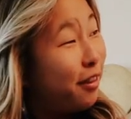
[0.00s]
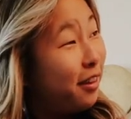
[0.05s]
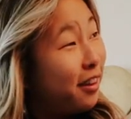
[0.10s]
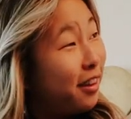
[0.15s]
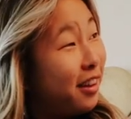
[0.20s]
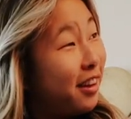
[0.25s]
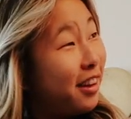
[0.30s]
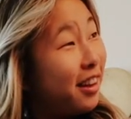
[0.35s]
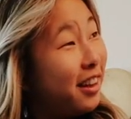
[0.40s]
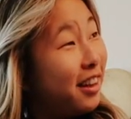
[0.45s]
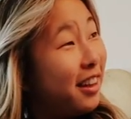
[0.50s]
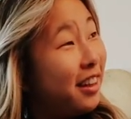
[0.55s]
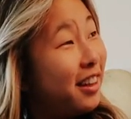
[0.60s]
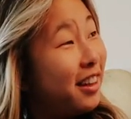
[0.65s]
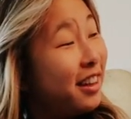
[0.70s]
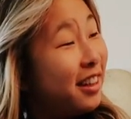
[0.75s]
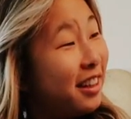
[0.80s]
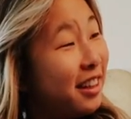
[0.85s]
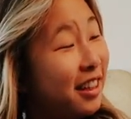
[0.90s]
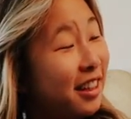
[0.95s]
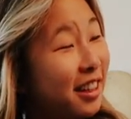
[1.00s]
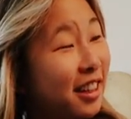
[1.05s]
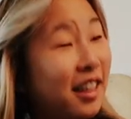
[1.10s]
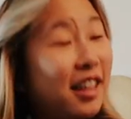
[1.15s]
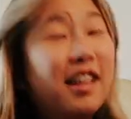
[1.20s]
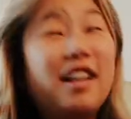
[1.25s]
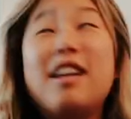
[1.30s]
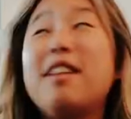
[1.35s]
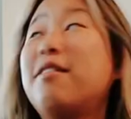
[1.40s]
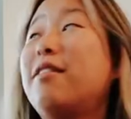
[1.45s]

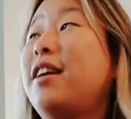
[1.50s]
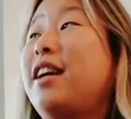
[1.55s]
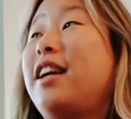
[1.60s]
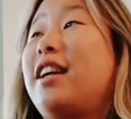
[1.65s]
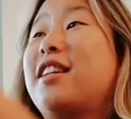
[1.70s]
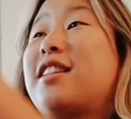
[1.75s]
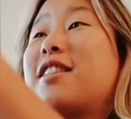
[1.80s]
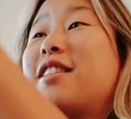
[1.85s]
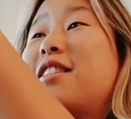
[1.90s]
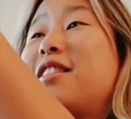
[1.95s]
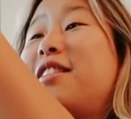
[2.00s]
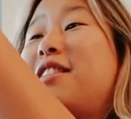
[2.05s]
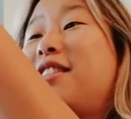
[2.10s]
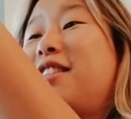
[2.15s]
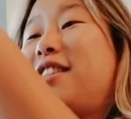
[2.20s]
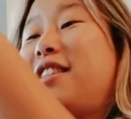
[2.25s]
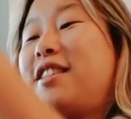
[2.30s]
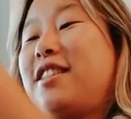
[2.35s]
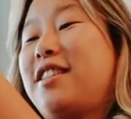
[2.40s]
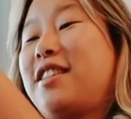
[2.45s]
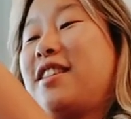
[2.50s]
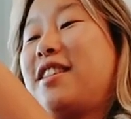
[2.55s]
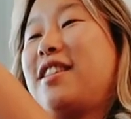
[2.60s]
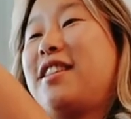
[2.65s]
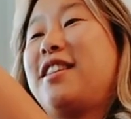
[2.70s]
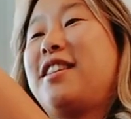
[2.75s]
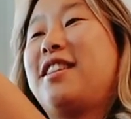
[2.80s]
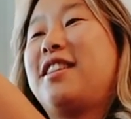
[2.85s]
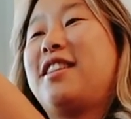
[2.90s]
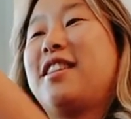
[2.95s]
Wait, go. it's a little long.
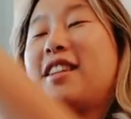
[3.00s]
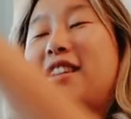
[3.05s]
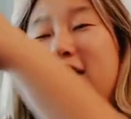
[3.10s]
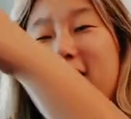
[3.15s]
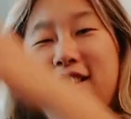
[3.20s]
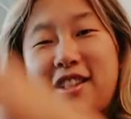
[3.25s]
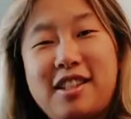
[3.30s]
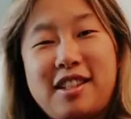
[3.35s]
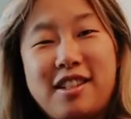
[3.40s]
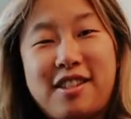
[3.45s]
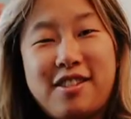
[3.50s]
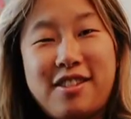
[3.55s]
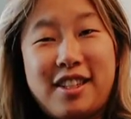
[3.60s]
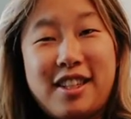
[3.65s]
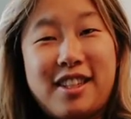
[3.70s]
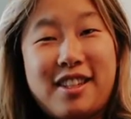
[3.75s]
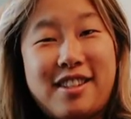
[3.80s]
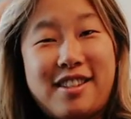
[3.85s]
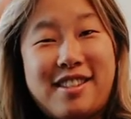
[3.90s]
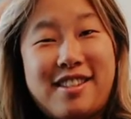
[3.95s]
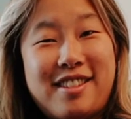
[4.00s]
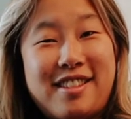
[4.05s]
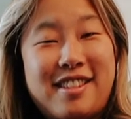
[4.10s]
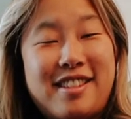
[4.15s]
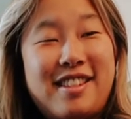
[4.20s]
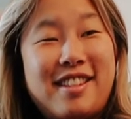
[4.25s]
There we go.